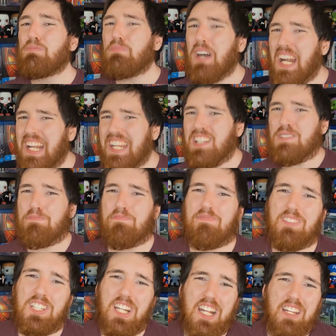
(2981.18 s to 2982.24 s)
But it's
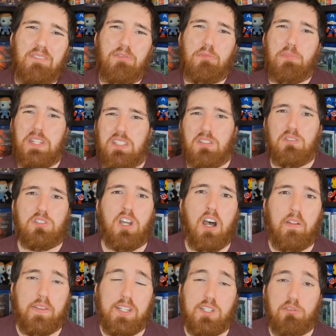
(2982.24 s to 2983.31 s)
kind of a bit too
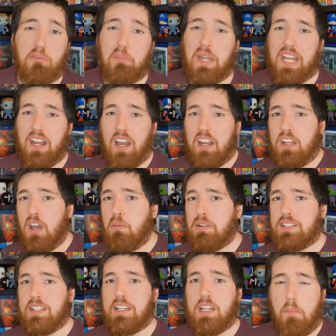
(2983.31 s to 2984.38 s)
childish for me. I know
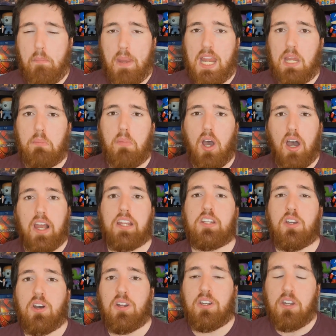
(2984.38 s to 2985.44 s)
it's like a meme
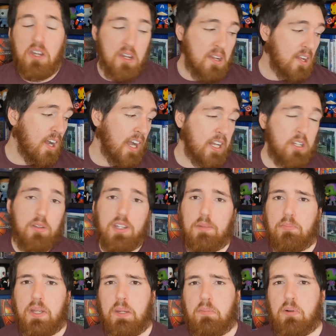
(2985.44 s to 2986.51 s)
icon. I know
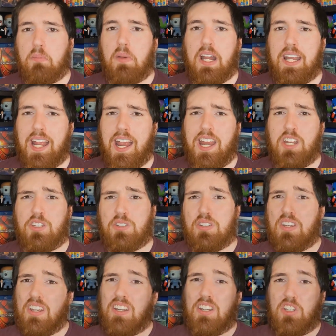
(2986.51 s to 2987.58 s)
that people my age
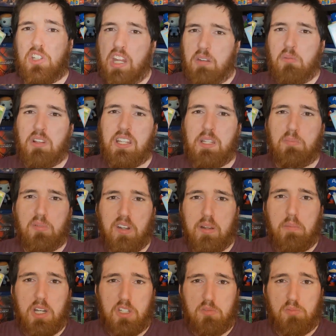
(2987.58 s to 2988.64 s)
generally
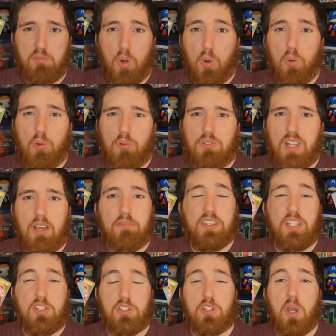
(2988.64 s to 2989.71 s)
pretty much all love
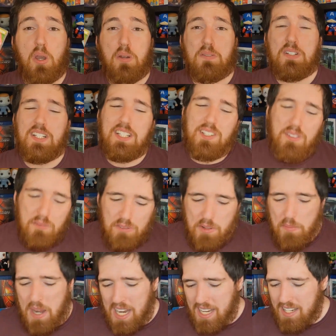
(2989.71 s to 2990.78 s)
this show. For
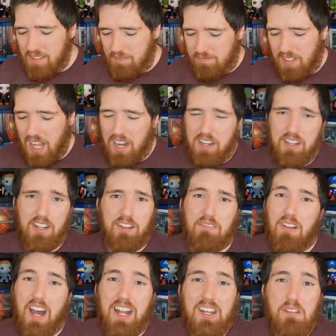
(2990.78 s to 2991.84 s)
me, I don't know.
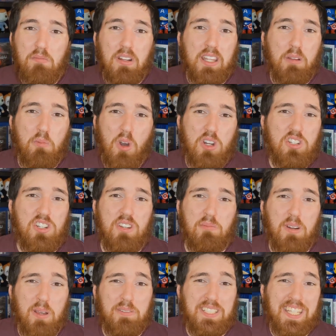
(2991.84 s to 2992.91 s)
I didn't really watch it
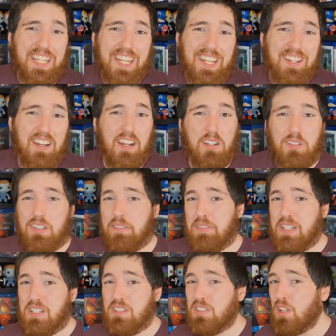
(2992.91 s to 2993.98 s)
when I was a kid. I don't have
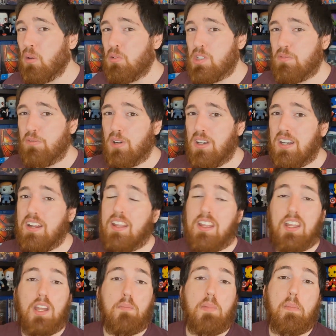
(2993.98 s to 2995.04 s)
the nostalgia for it.
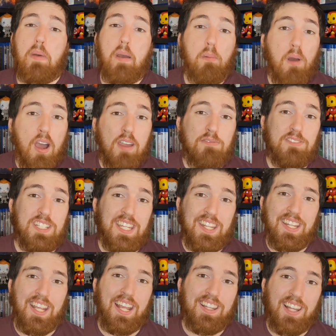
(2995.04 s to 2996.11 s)
But my wife
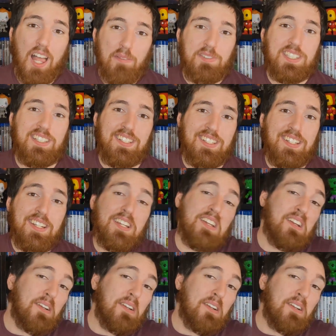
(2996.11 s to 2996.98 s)
did and loves it.